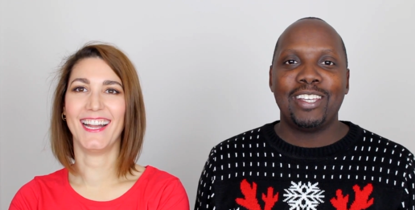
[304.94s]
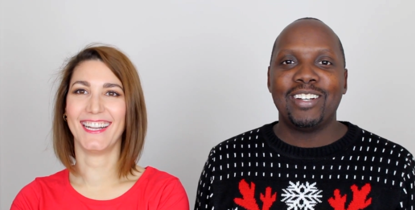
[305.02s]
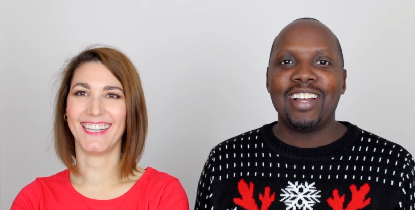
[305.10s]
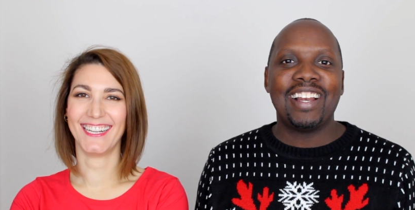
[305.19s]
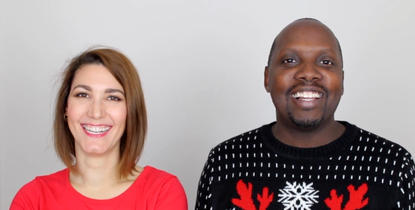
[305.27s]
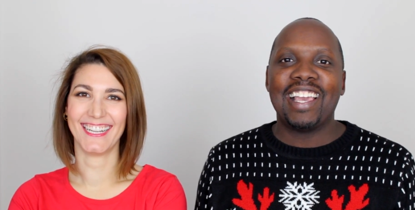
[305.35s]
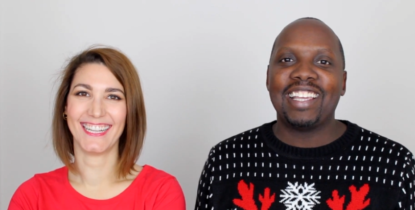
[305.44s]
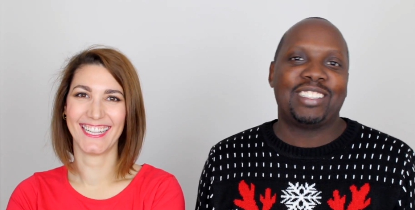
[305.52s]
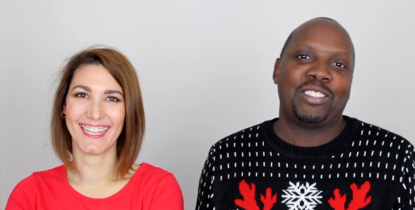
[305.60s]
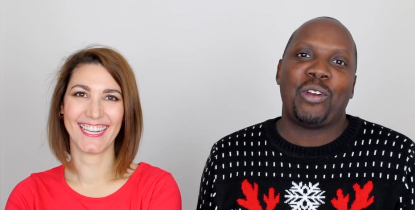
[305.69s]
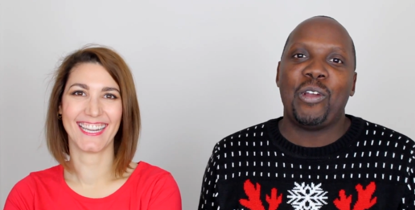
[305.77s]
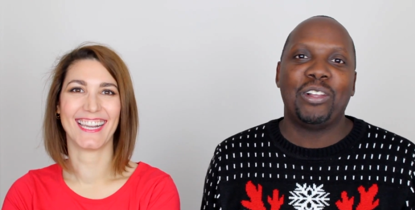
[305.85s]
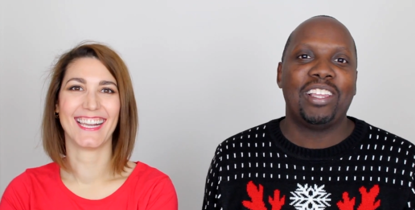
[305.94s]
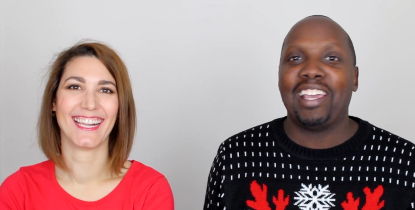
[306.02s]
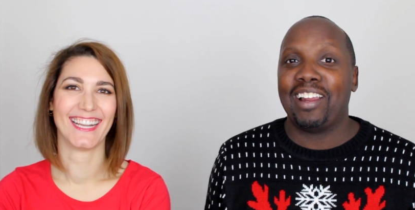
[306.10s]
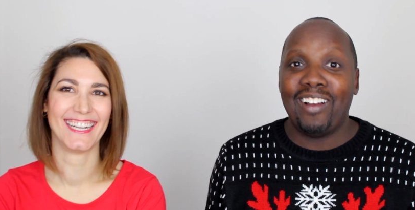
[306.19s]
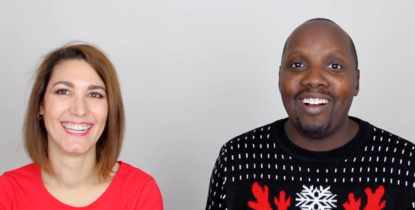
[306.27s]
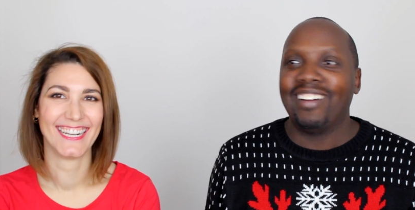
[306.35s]
Speaker 1: You're not like struggling
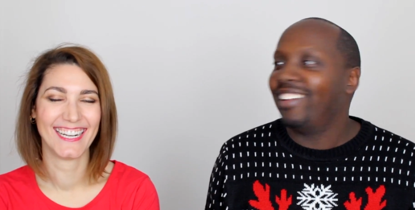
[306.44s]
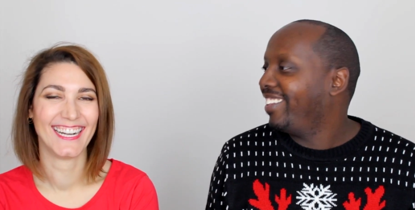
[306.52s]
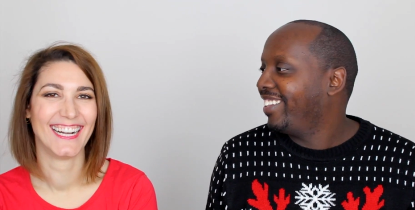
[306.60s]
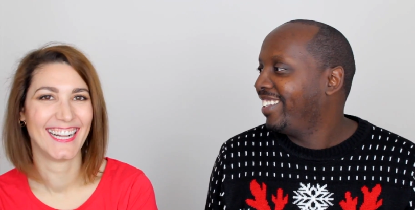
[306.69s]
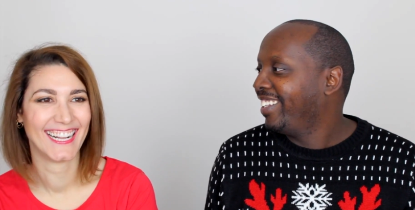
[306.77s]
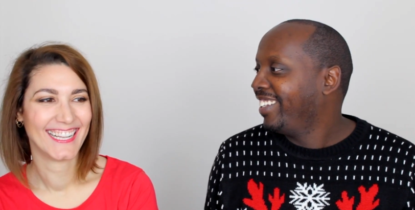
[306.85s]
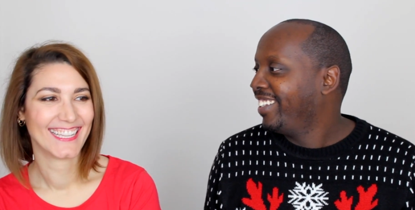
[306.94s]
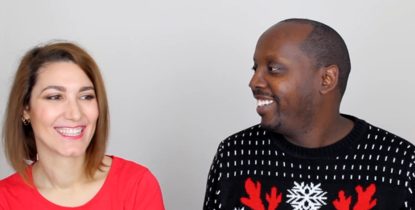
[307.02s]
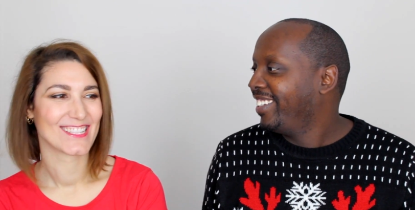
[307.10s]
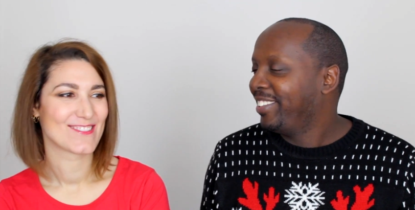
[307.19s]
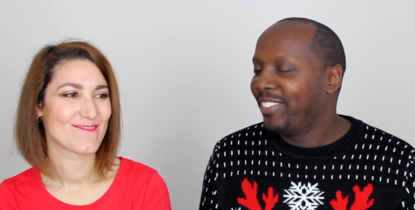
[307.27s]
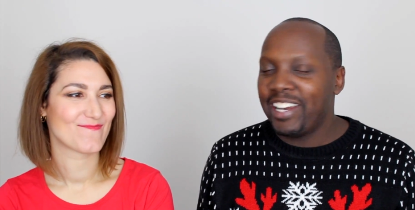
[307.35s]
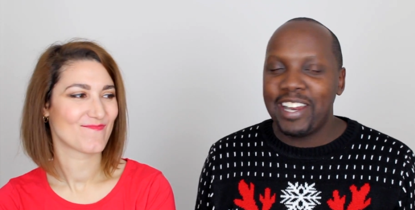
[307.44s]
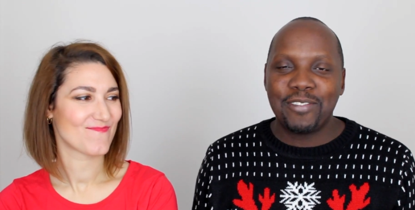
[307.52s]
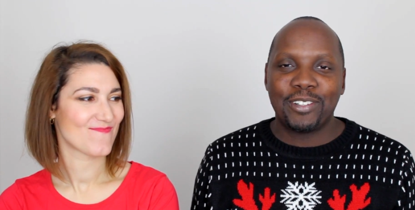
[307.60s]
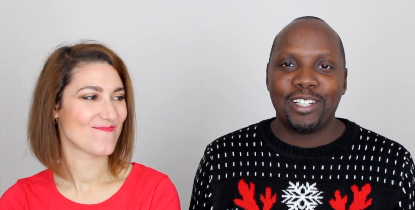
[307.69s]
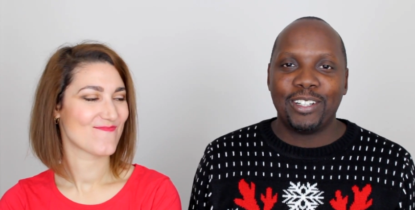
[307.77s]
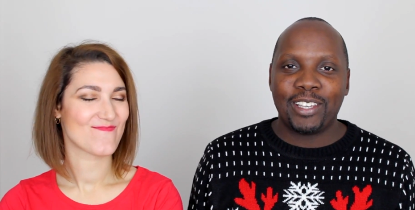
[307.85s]
at all.
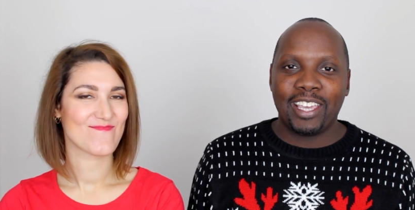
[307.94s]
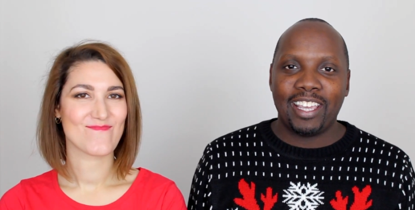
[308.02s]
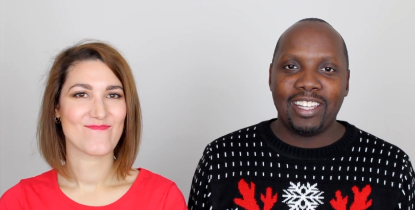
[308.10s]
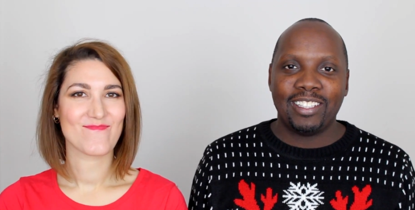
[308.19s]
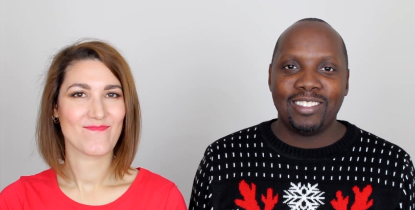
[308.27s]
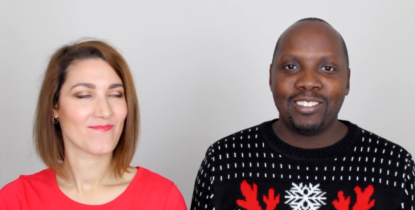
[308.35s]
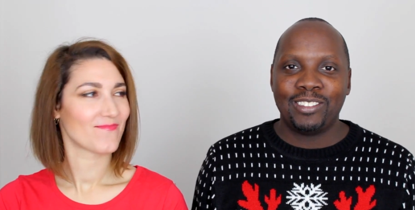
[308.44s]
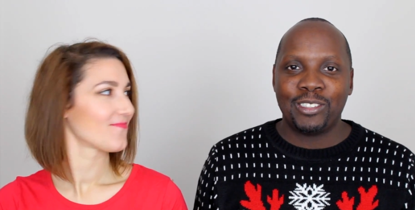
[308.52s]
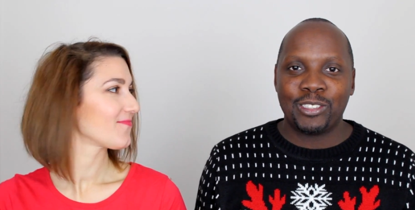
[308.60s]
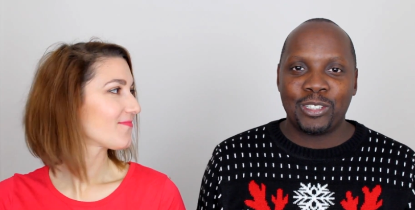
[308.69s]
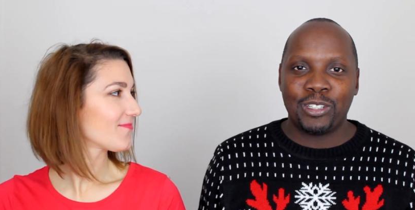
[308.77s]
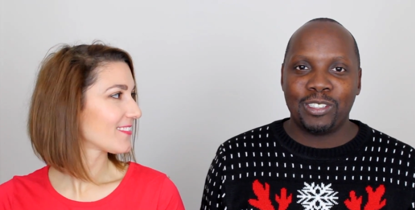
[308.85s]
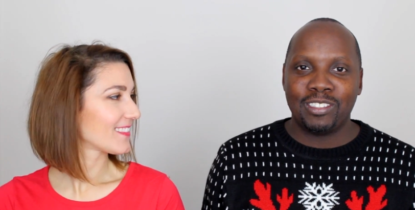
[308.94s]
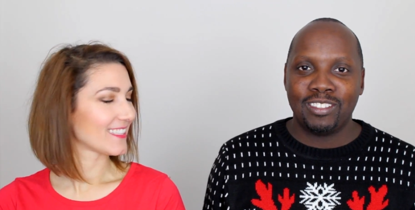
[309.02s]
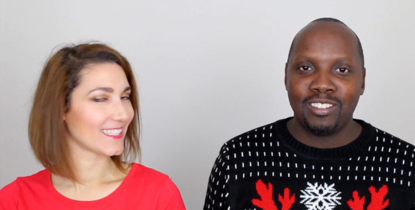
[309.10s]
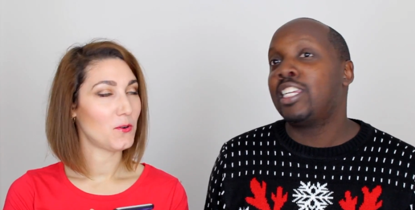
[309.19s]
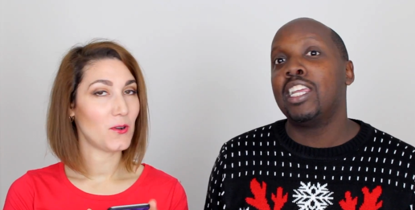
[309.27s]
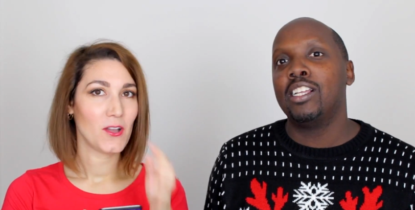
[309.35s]
Whatever, okay. Your turn.
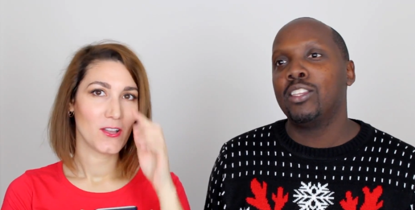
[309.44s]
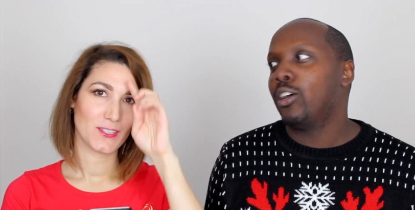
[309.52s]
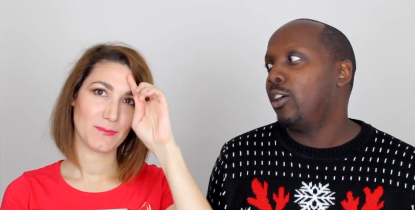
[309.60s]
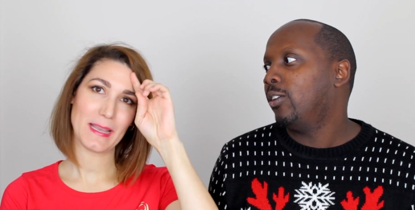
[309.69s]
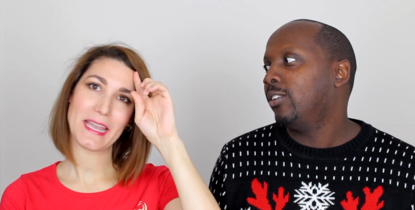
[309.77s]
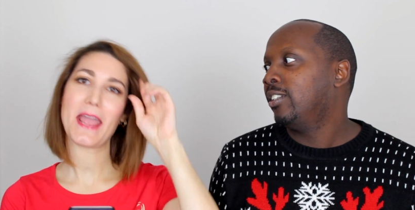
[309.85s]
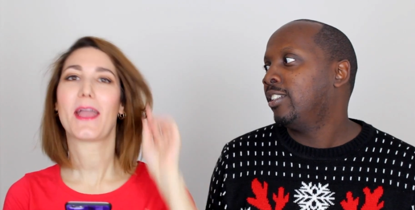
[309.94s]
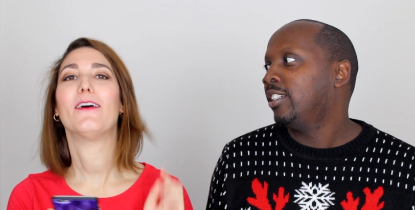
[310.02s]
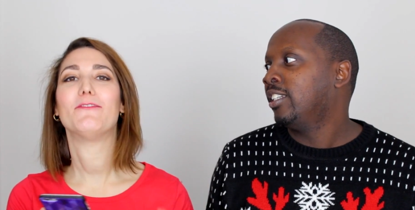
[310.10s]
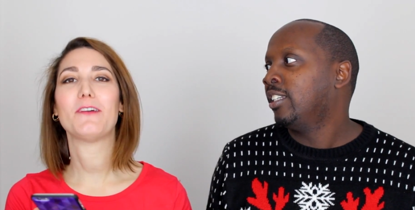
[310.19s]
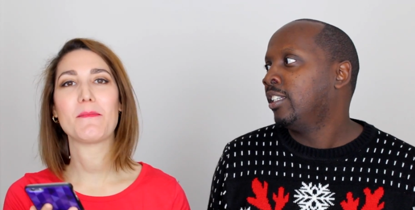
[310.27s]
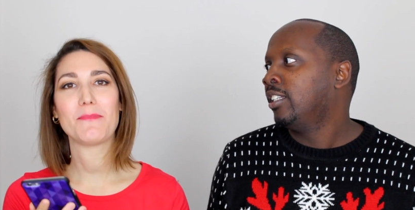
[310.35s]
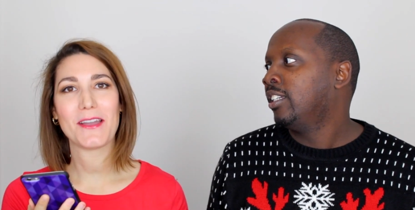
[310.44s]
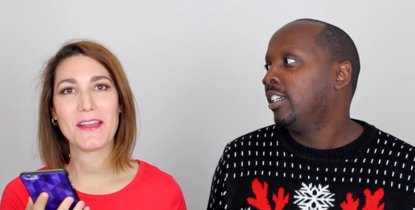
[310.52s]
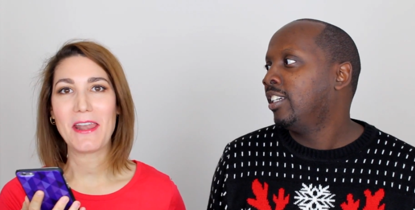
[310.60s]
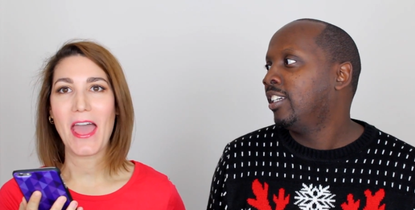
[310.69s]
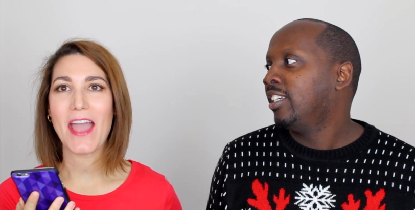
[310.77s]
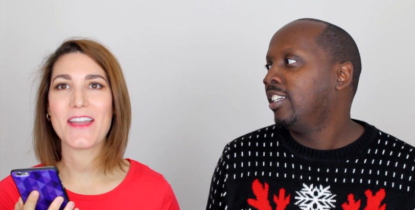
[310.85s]
Chill though.
Speaker 2: Speaking of
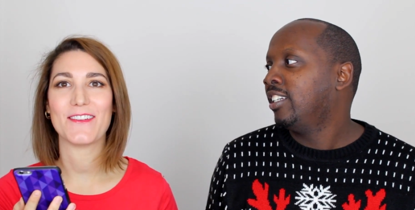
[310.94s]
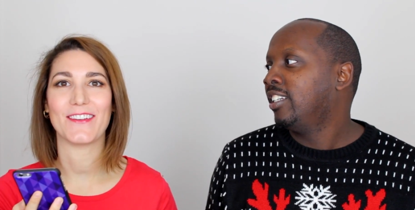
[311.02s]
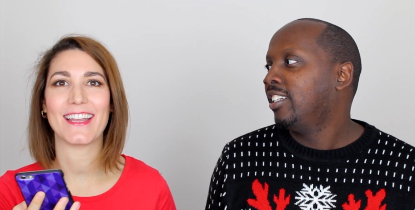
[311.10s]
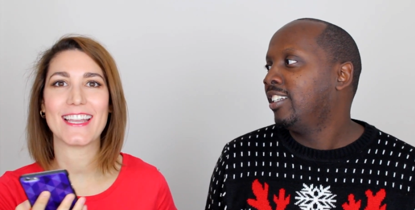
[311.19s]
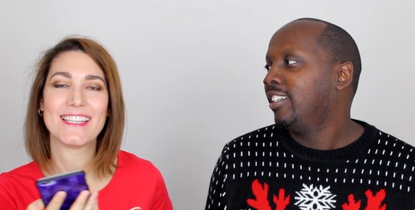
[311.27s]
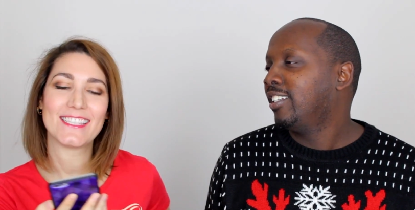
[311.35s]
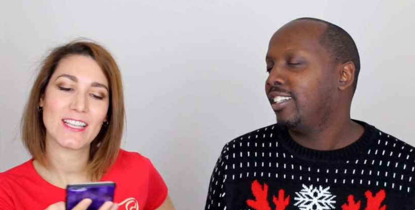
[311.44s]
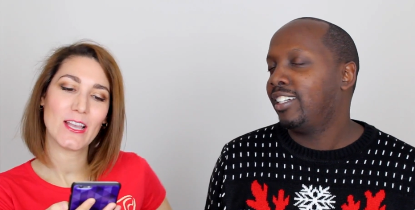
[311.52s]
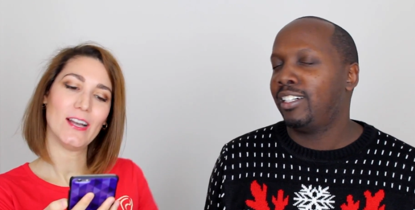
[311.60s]
Vampire Diaries.